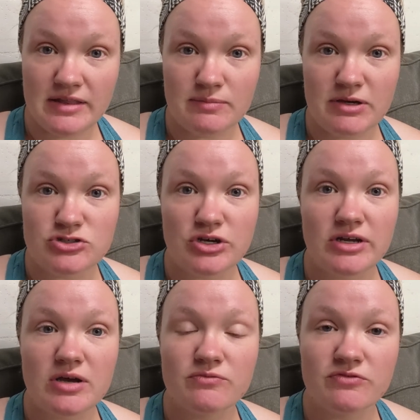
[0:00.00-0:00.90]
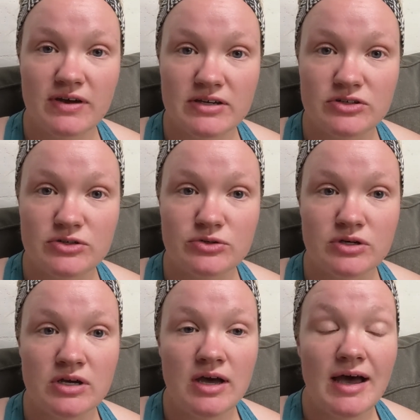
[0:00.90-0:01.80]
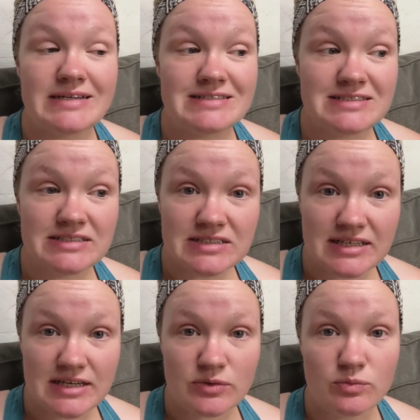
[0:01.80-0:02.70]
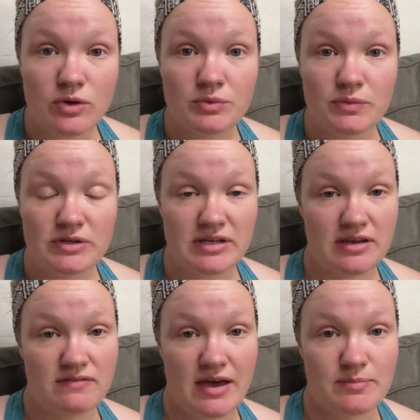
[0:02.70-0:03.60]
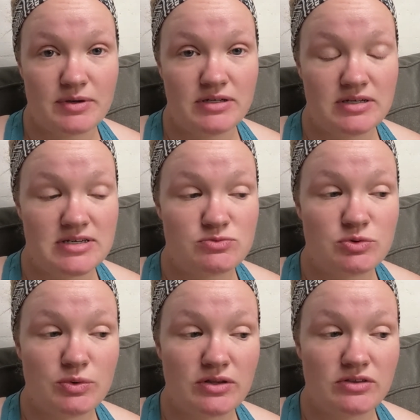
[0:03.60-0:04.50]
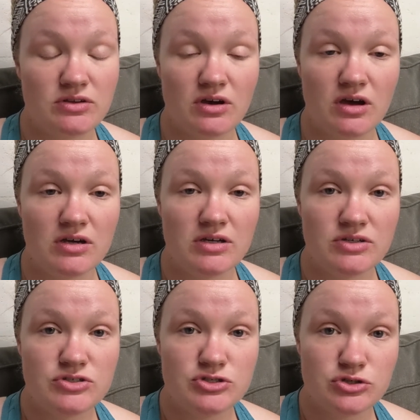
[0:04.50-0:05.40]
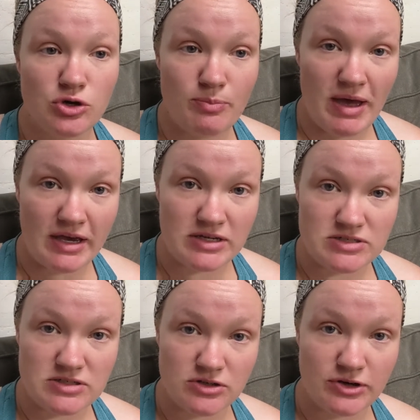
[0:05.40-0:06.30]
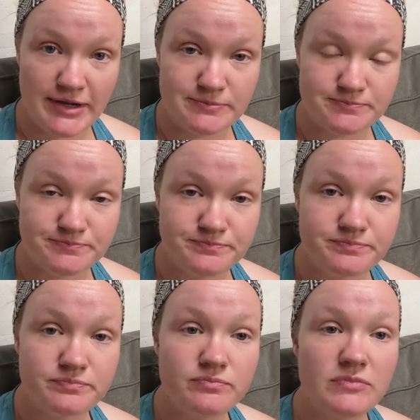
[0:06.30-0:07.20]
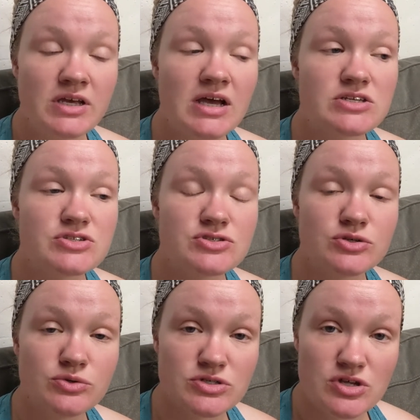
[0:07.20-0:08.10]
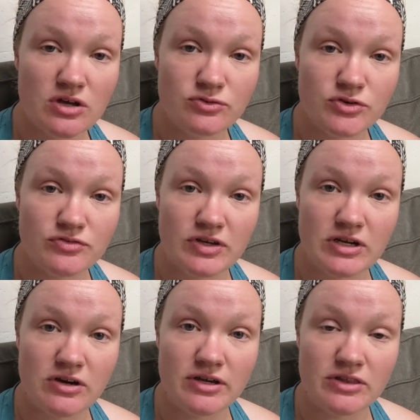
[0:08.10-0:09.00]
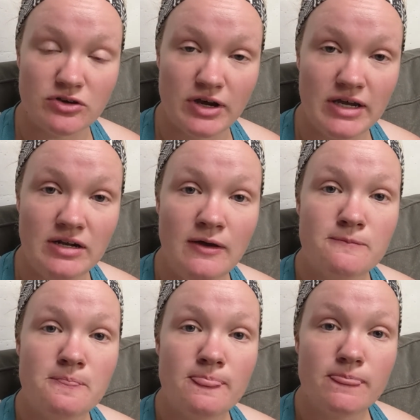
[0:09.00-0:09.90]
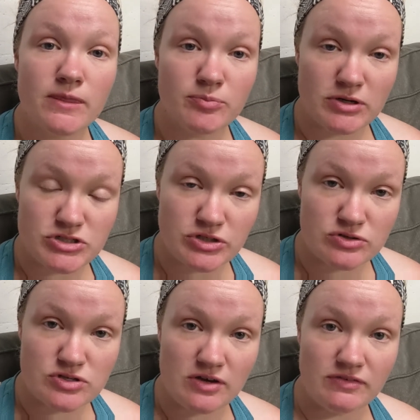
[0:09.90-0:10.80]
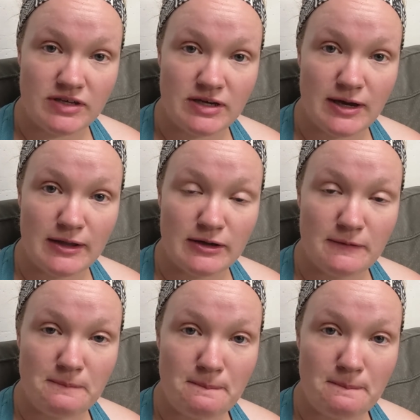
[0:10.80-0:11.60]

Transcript: They might try to come find you. Ideally, what we want to have happen is we want the dog to go back into the crate. As soon as all 4 feet are in the crate, the pressure goes off the e-collar.